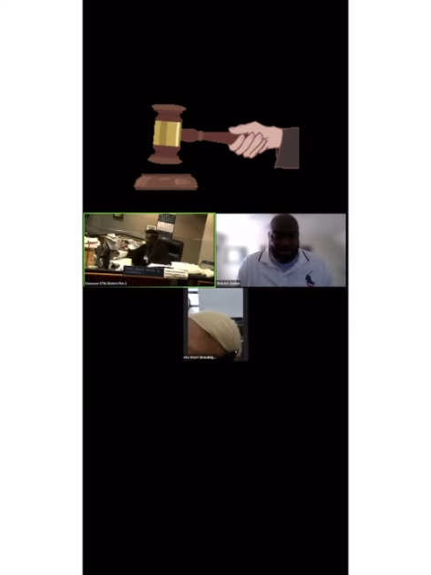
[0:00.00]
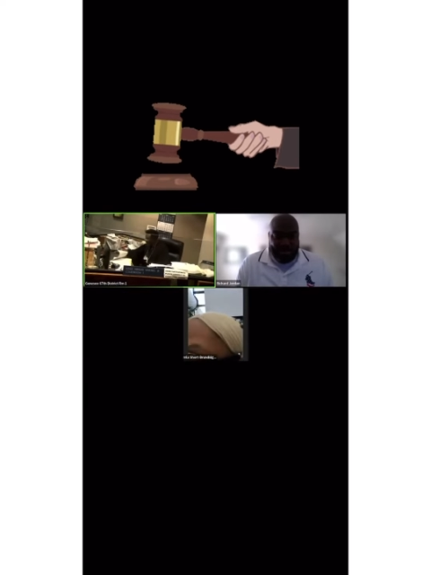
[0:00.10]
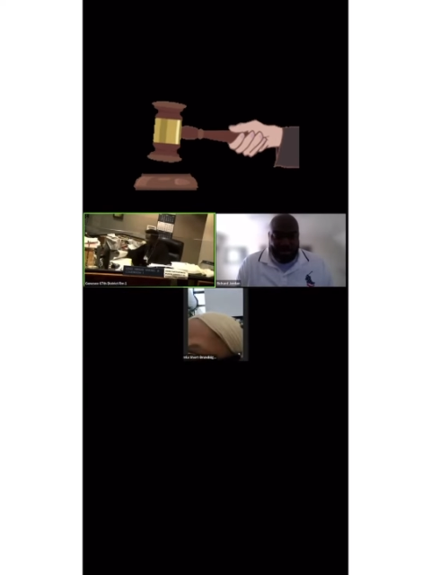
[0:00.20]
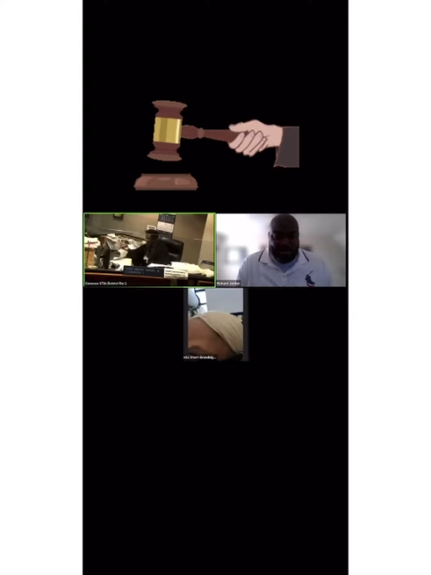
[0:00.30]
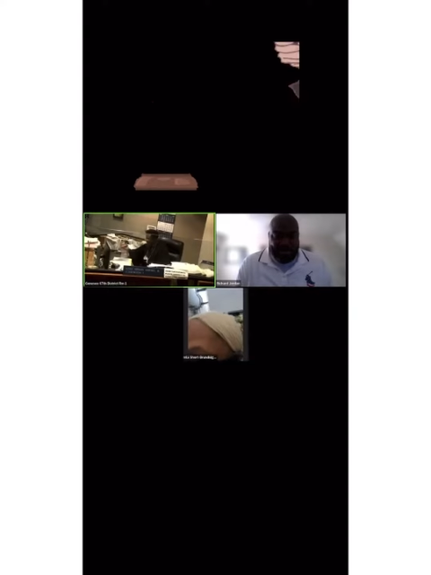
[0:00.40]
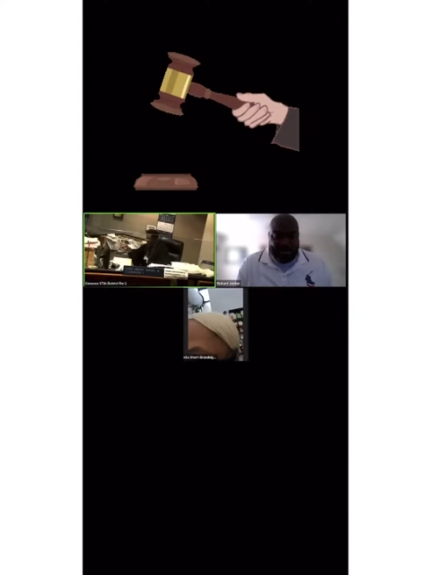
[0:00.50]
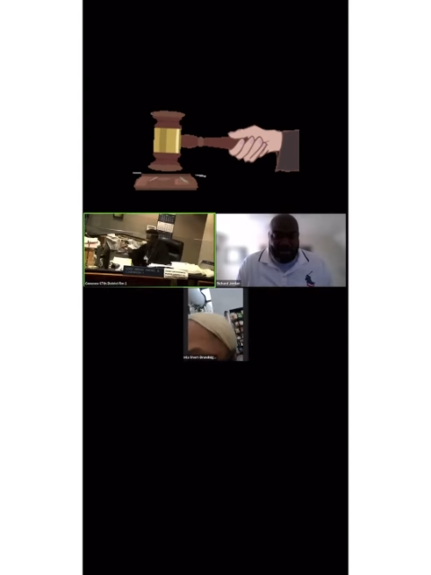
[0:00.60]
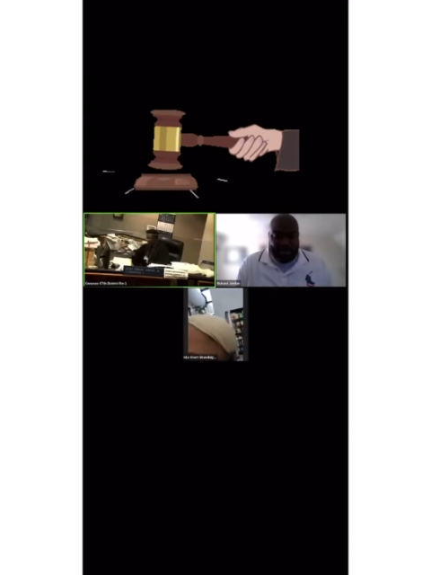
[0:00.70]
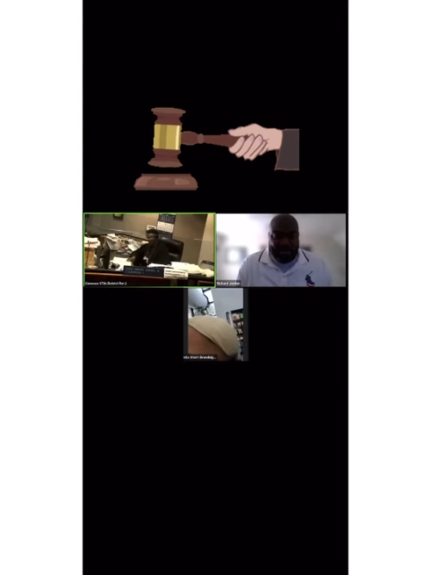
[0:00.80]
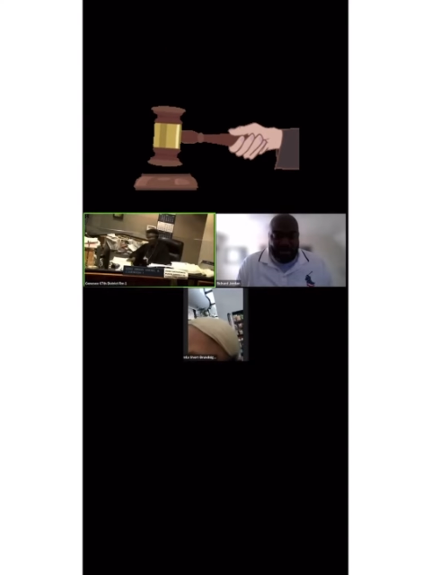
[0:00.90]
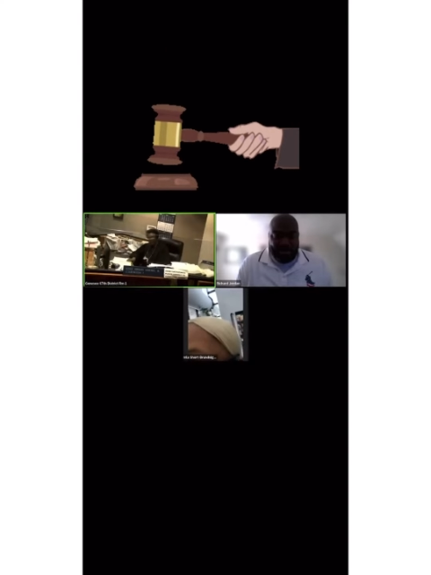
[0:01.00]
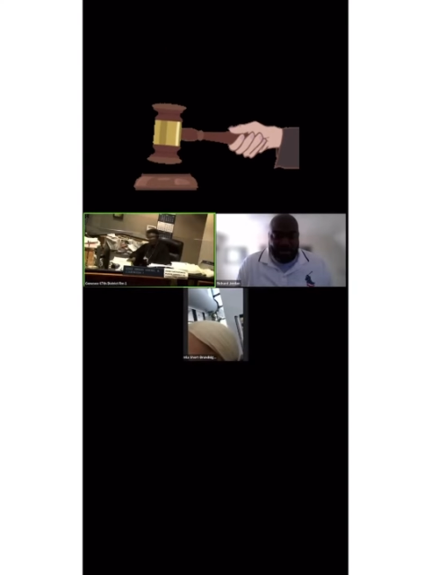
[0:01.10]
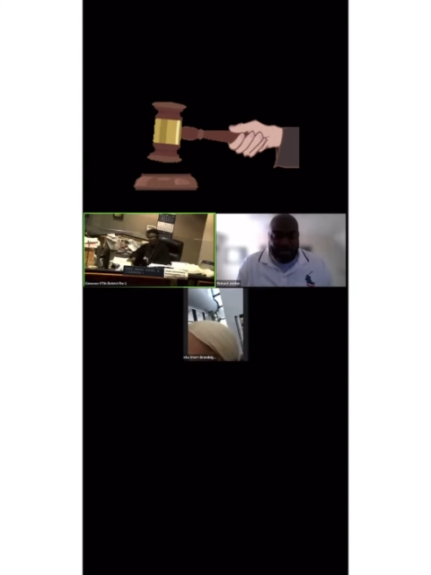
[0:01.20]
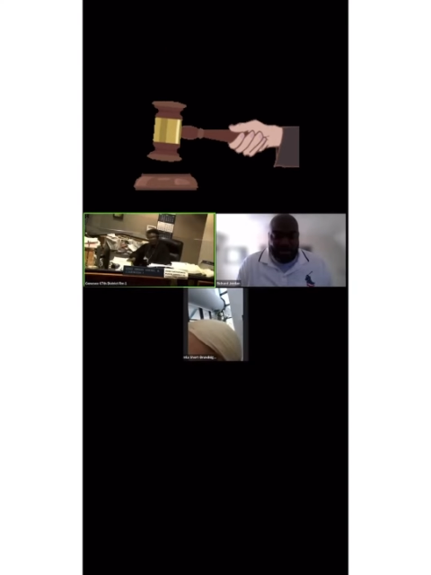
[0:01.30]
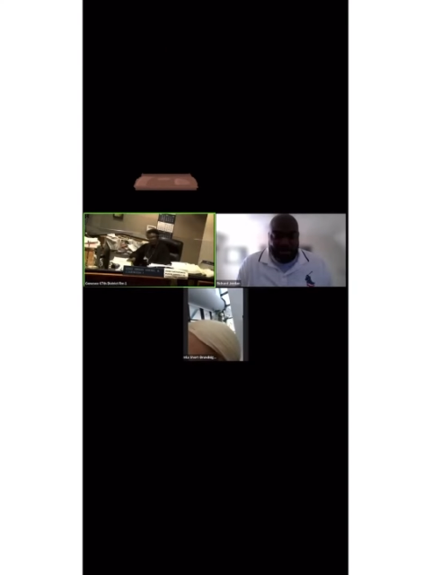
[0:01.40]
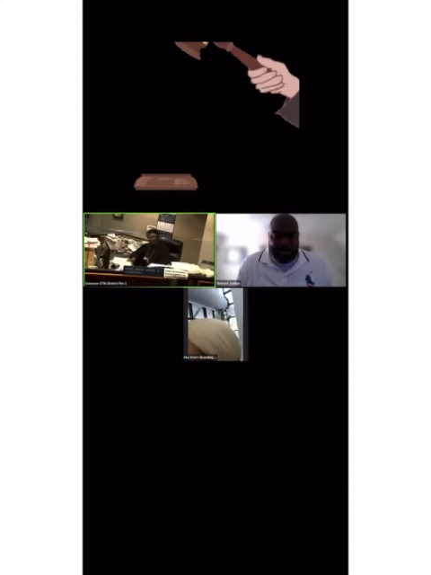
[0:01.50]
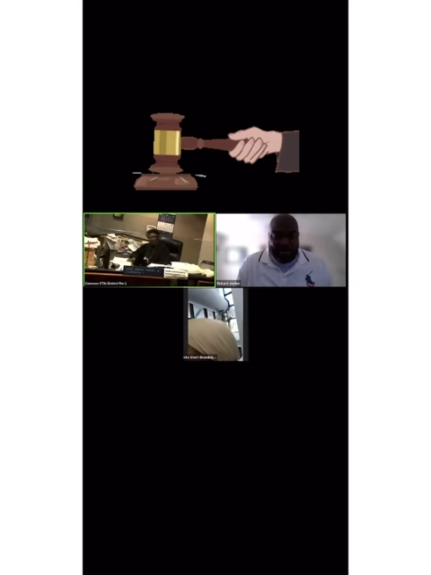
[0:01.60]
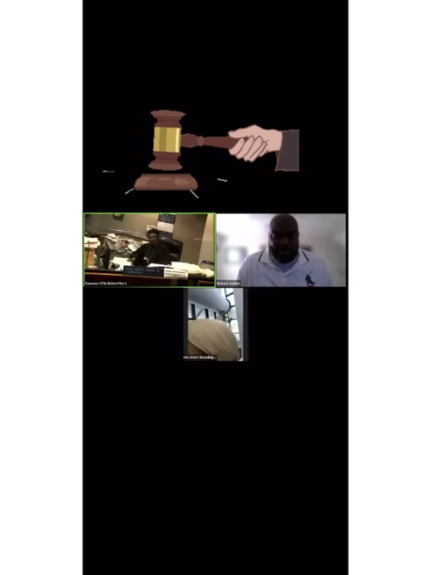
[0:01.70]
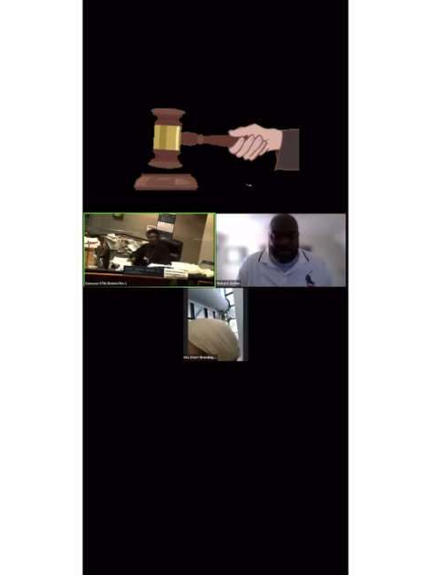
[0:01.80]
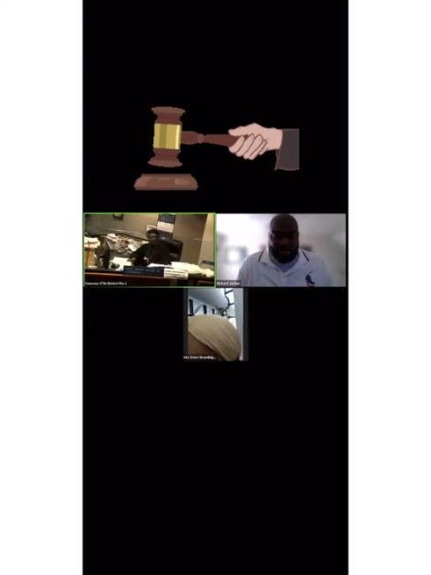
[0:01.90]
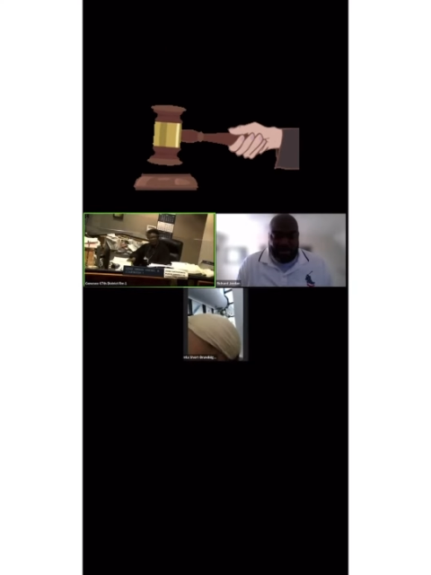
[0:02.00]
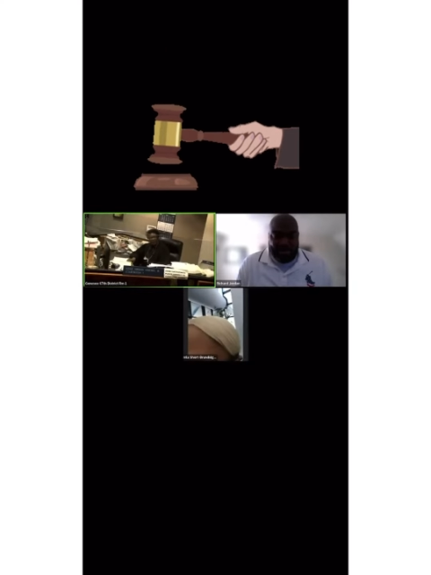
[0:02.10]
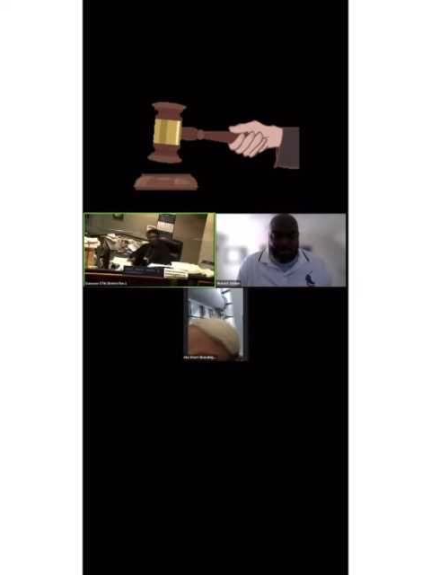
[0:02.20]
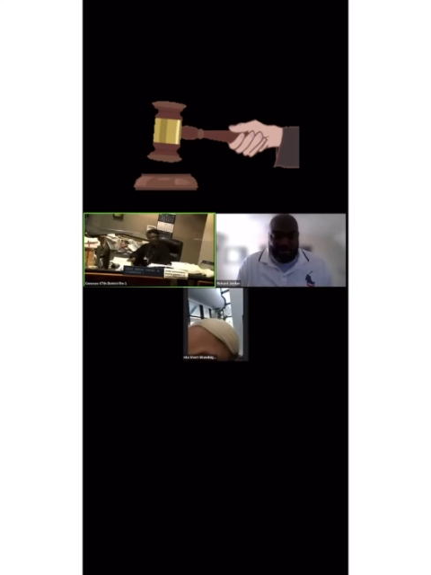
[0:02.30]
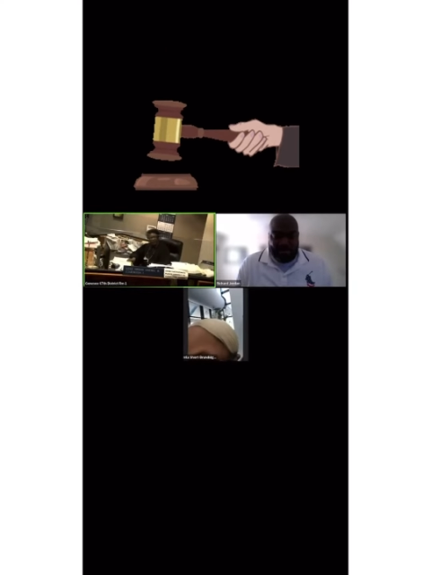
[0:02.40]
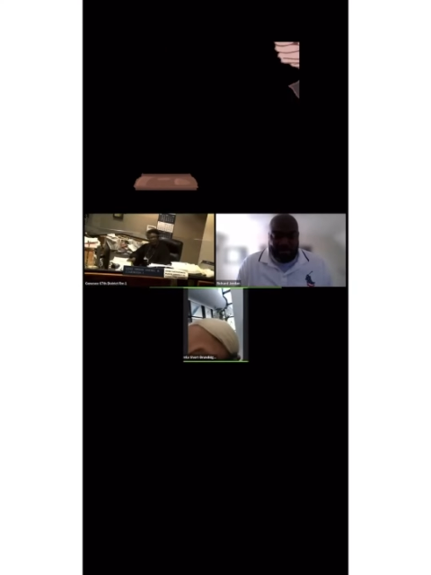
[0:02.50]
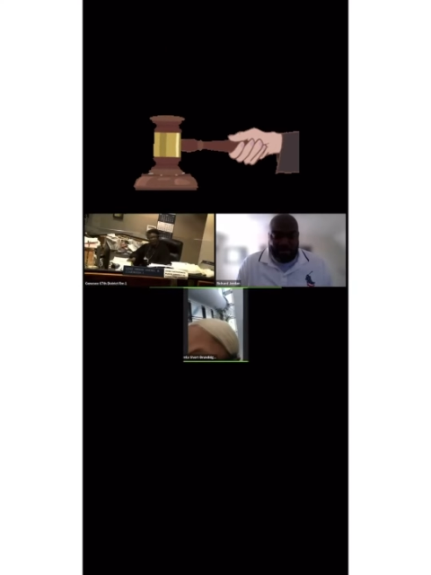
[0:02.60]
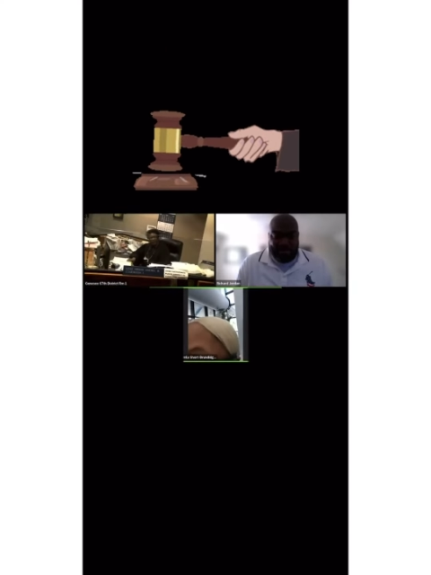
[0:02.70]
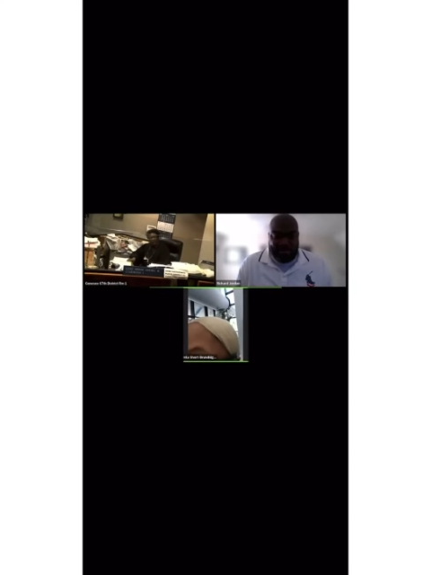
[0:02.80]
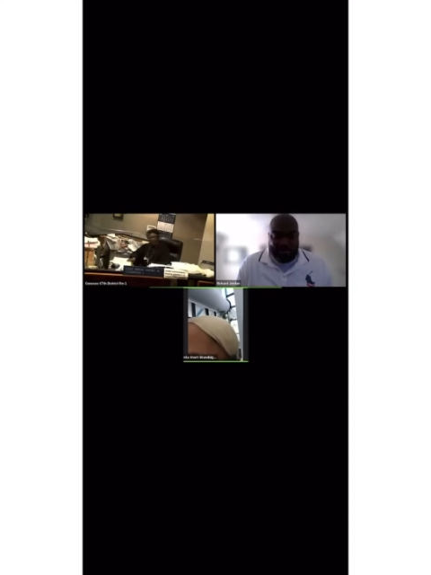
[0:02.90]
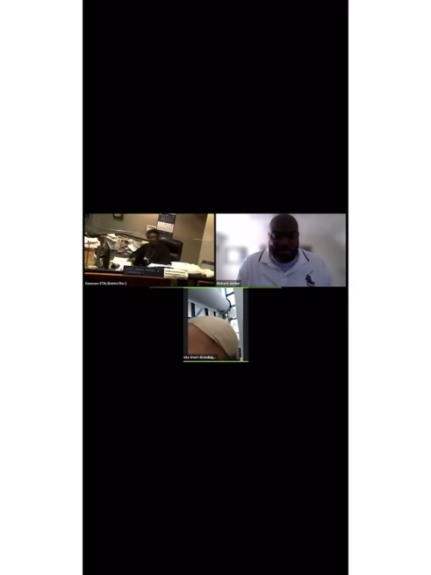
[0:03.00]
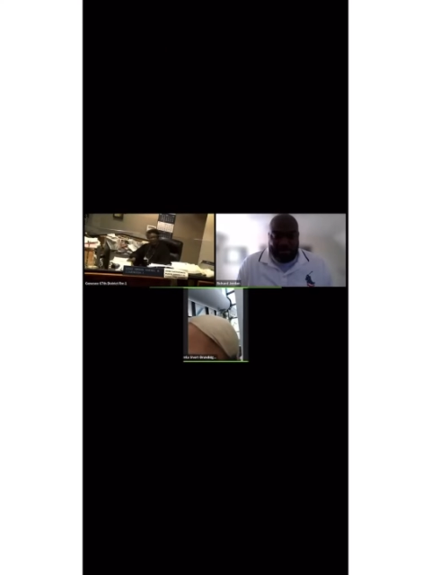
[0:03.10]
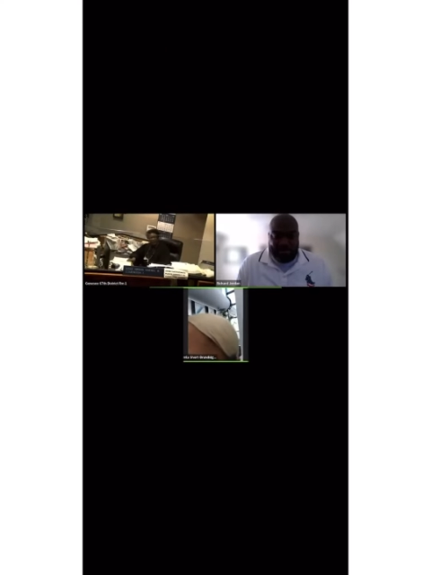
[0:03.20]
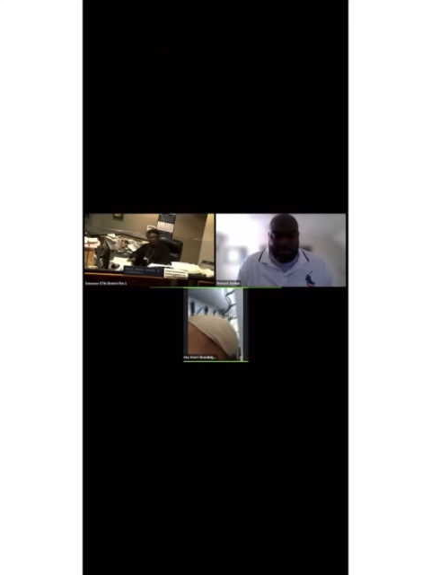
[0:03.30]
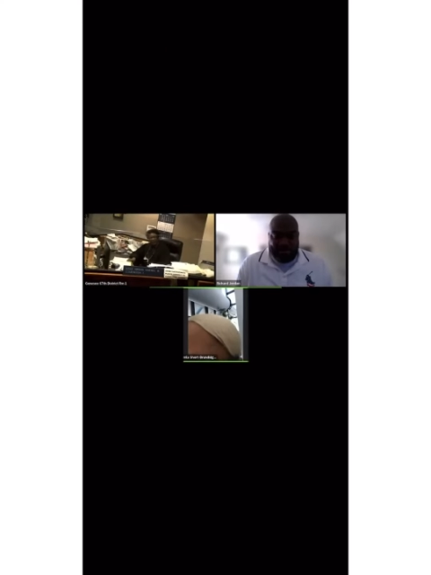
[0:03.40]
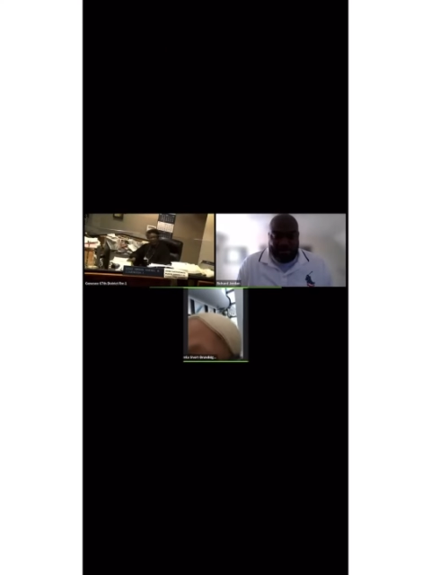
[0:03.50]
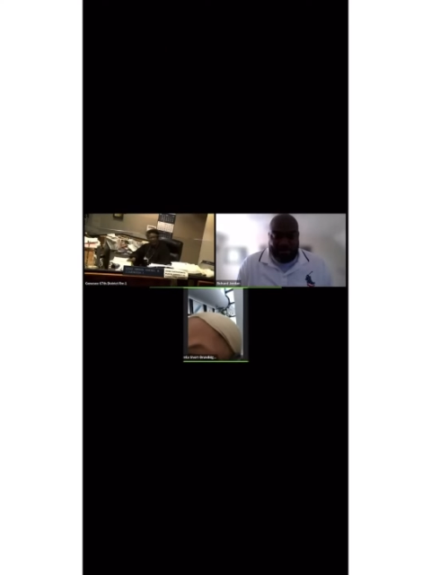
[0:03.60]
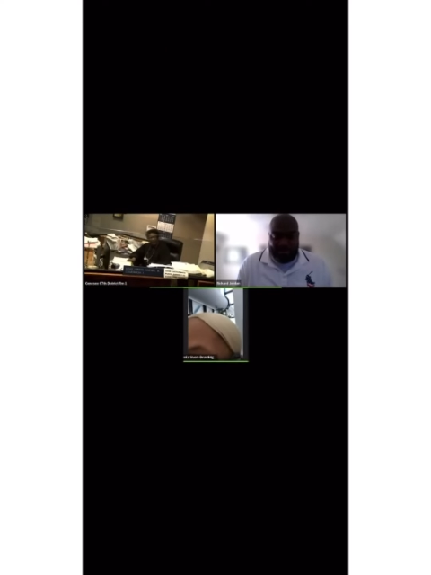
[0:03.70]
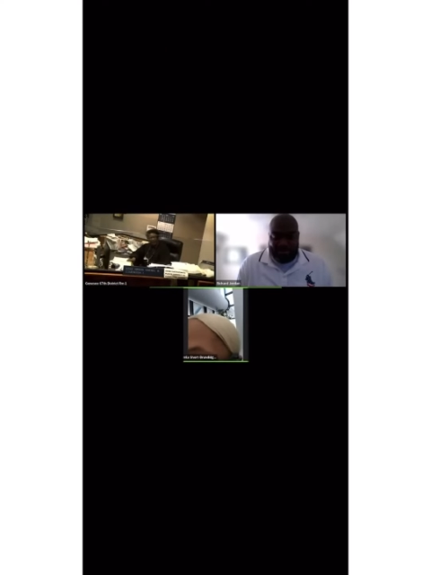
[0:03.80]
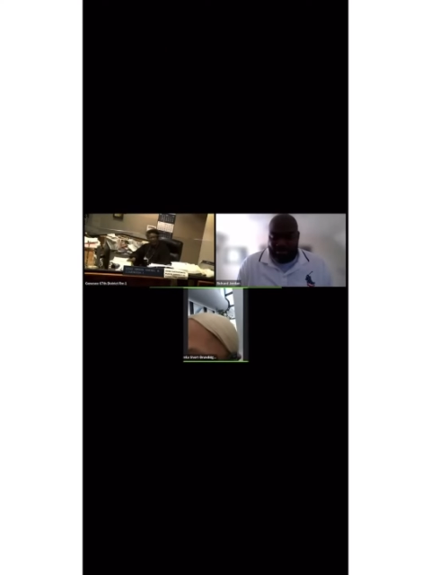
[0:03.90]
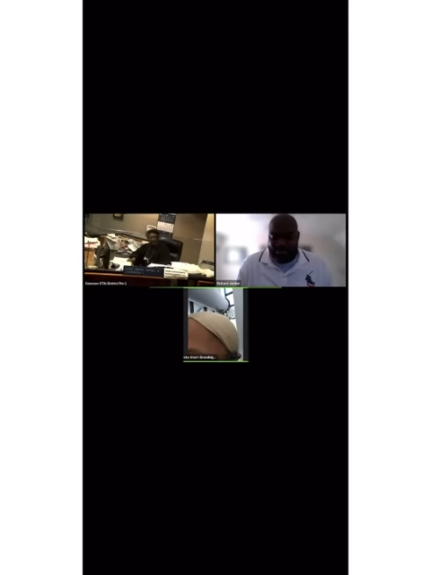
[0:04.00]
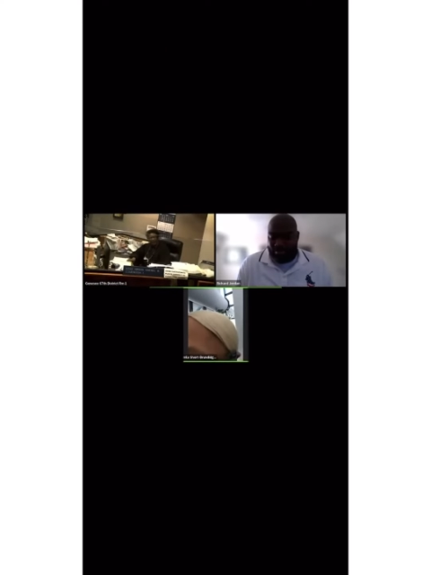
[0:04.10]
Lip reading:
No face is visible, so there are no lips to read.